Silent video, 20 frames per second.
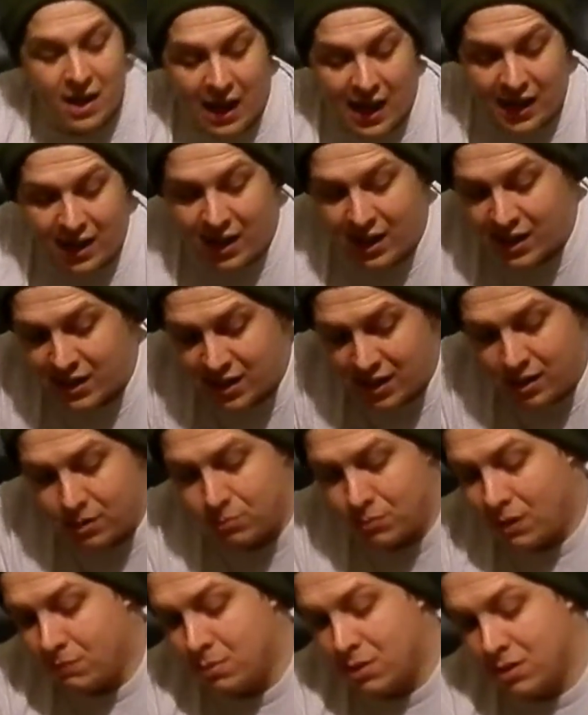I got
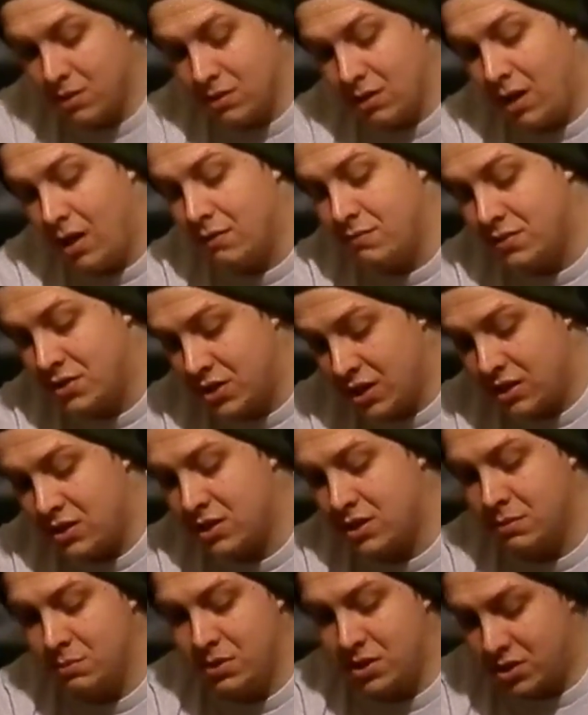a rubber glove
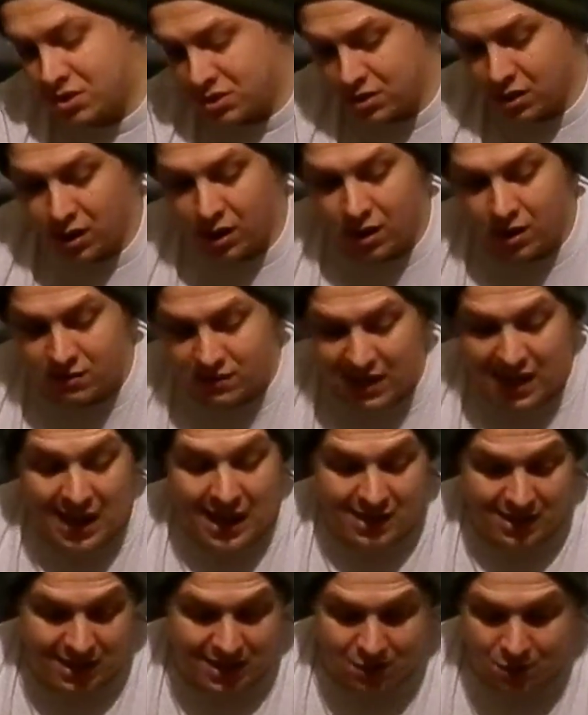just to be sure
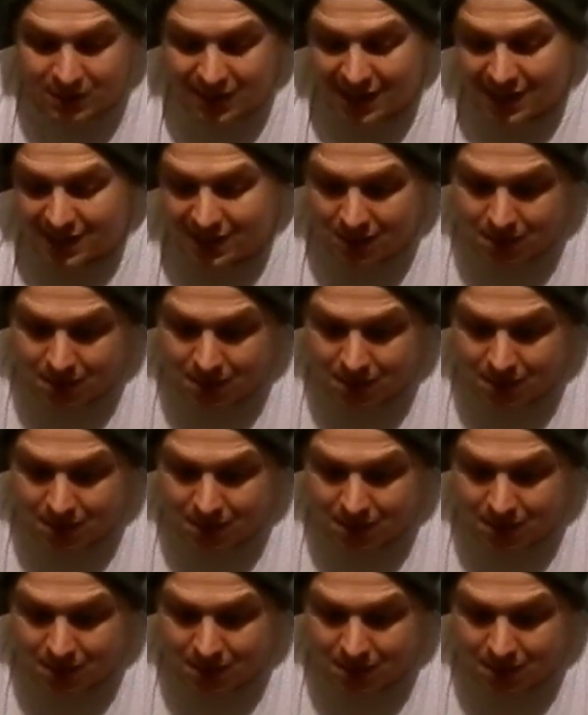that I don't get any